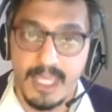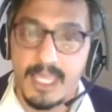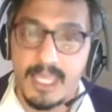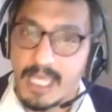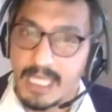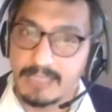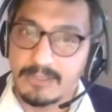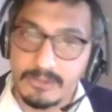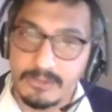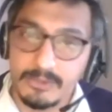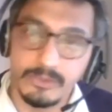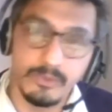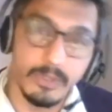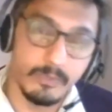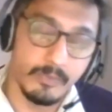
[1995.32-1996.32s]
And so to
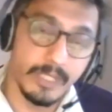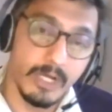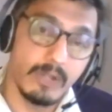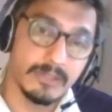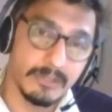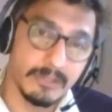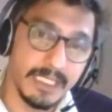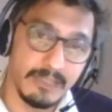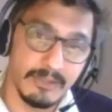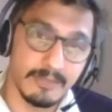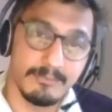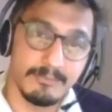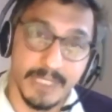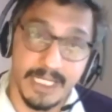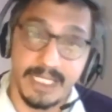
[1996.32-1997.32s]
do it, we also need to
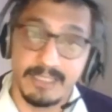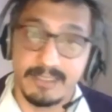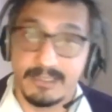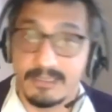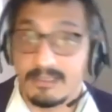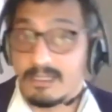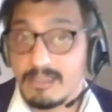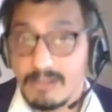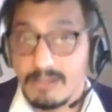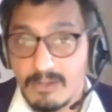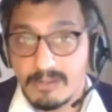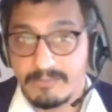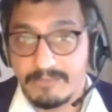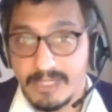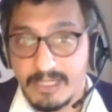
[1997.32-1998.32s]
embrace a lot
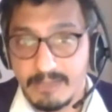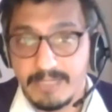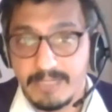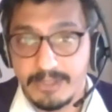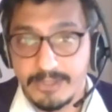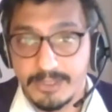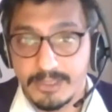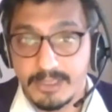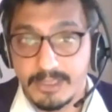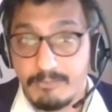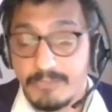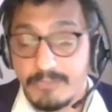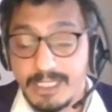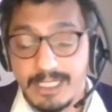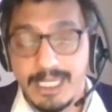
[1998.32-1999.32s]
of innovation, and
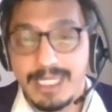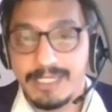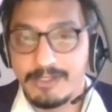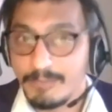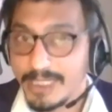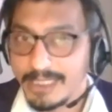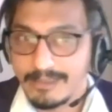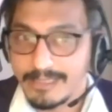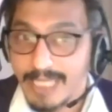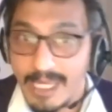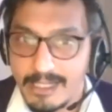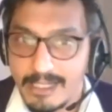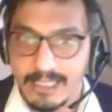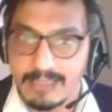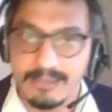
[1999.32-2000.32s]
we need to be
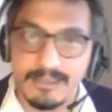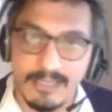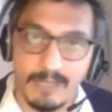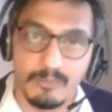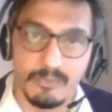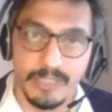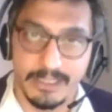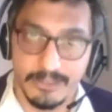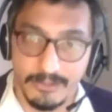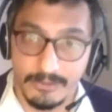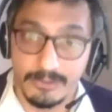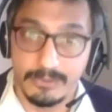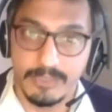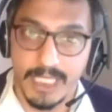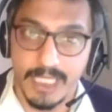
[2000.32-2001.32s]
daring in some ways to
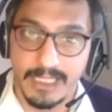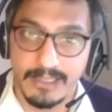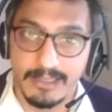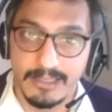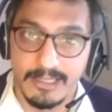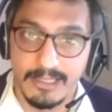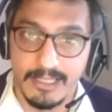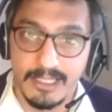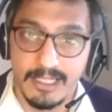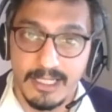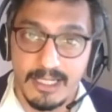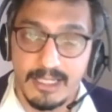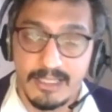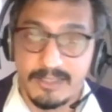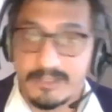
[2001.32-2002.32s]
do that.
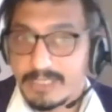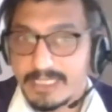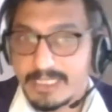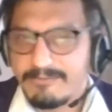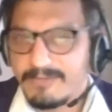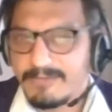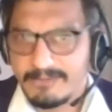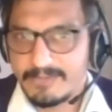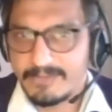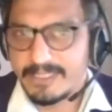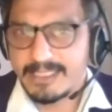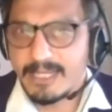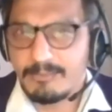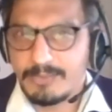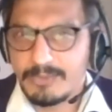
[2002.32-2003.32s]
So at IFAD, for
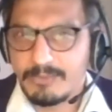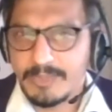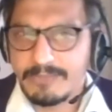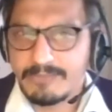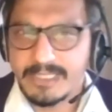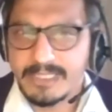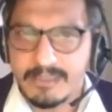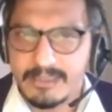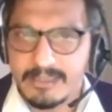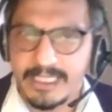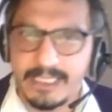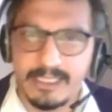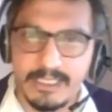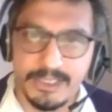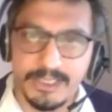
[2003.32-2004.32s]
example, we've recently
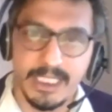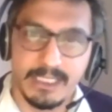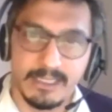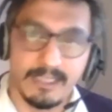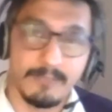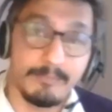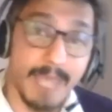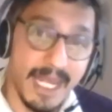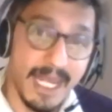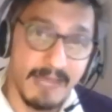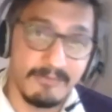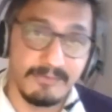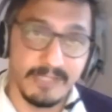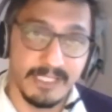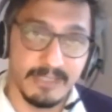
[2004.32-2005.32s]
initiated a
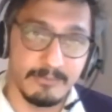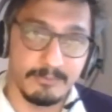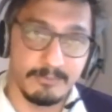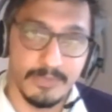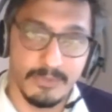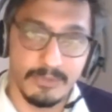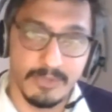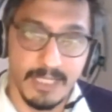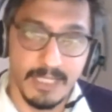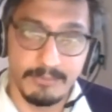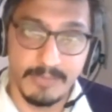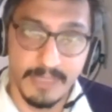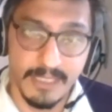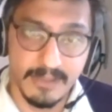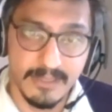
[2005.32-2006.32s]
Pan-African
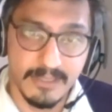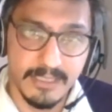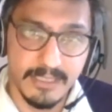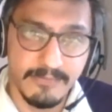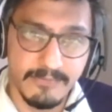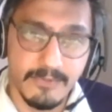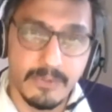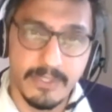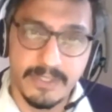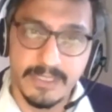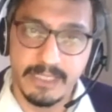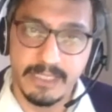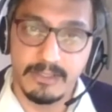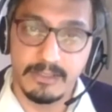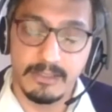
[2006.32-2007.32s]
program that's really
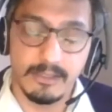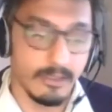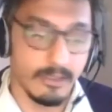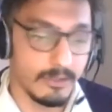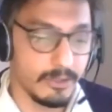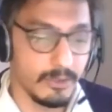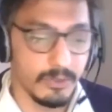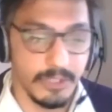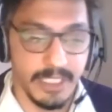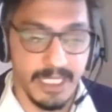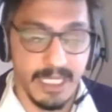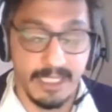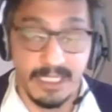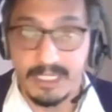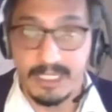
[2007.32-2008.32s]
focusing on looking
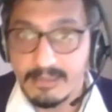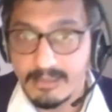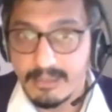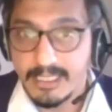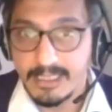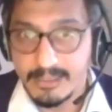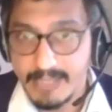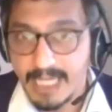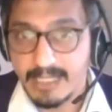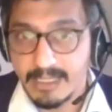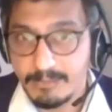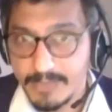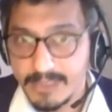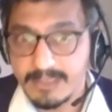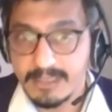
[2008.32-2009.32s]
at integrated
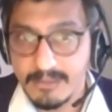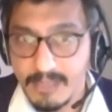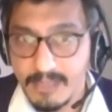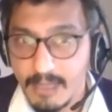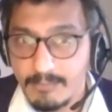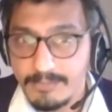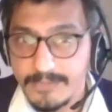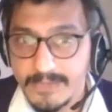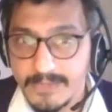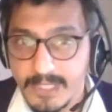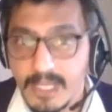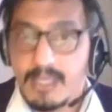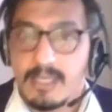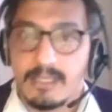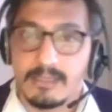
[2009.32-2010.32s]
agribusiness hubs
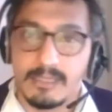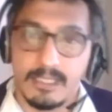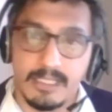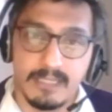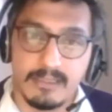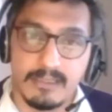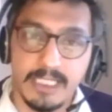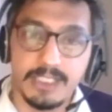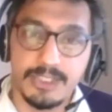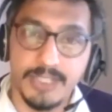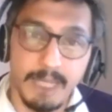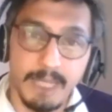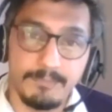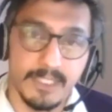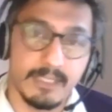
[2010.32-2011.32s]
that can
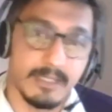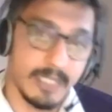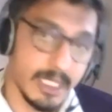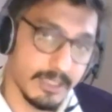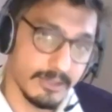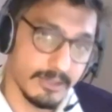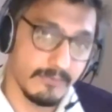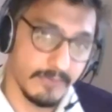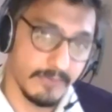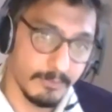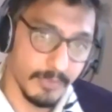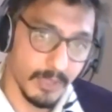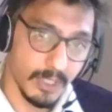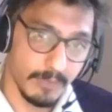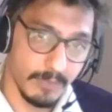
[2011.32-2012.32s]
reshape the creation of
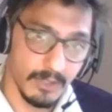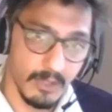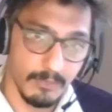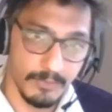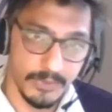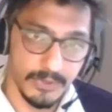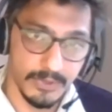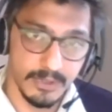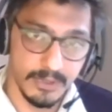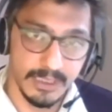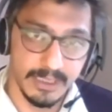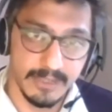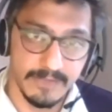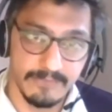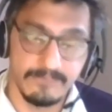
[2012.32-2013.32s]
employment
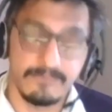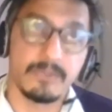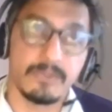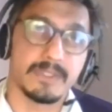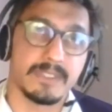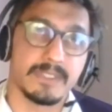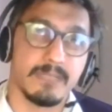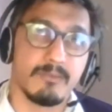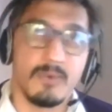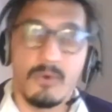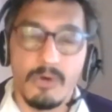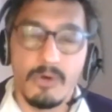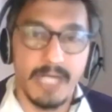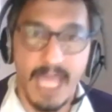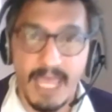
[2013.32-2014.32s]
opportunities, focusing
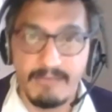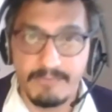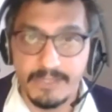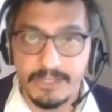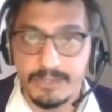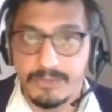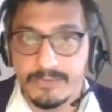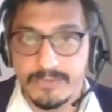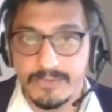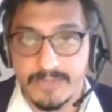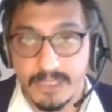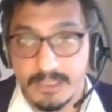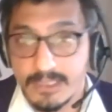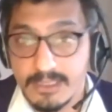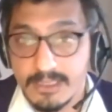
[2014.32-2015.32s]
more on avenues
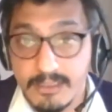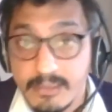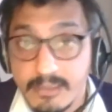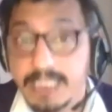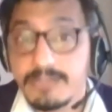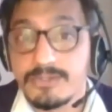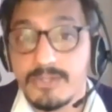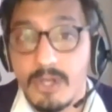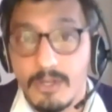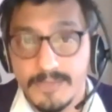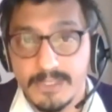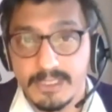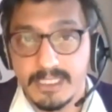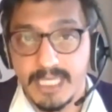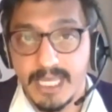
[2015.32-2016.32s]
such as green jobs
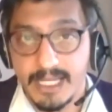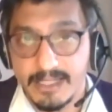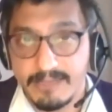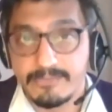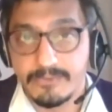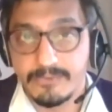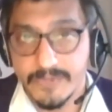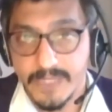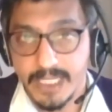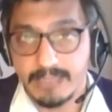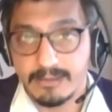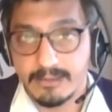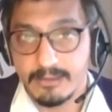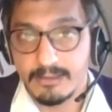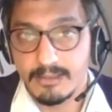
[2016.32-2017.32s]
in the agri-food
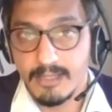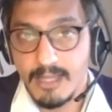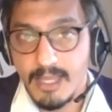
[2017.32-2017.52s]
sector.